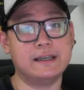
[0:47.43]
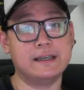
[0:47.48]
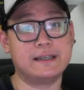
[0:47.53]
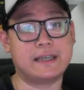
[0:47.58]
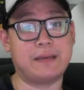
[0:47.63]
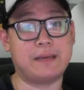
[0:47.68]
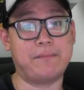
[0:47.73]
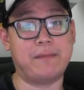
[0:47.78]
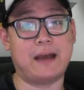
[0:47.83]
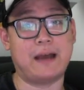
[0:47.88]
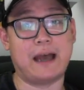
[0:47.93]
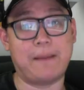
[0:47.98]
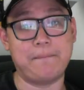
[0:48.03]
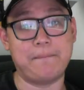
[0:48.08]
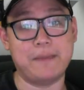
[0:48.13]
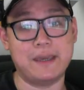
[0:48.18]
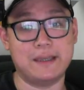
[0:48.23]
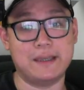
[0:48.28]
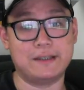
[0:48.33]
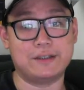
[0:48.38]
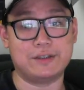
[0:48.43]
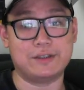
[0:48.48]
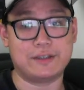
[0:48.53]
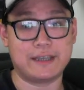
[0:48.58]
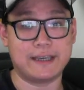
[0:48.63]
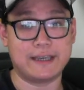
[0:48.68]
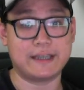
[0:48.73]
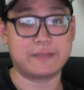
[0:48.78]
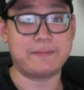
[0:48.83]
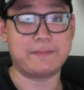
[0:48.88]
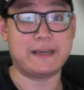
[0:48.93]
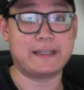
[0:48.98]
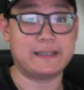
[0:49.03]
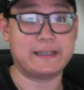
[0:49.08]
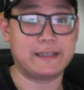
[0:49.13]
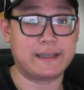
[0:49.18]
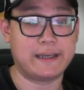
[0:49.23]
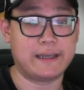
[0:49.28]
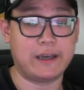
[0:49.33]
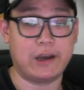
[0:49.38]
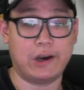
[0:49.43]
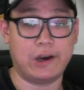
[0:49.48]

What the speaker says: Some are made to taste better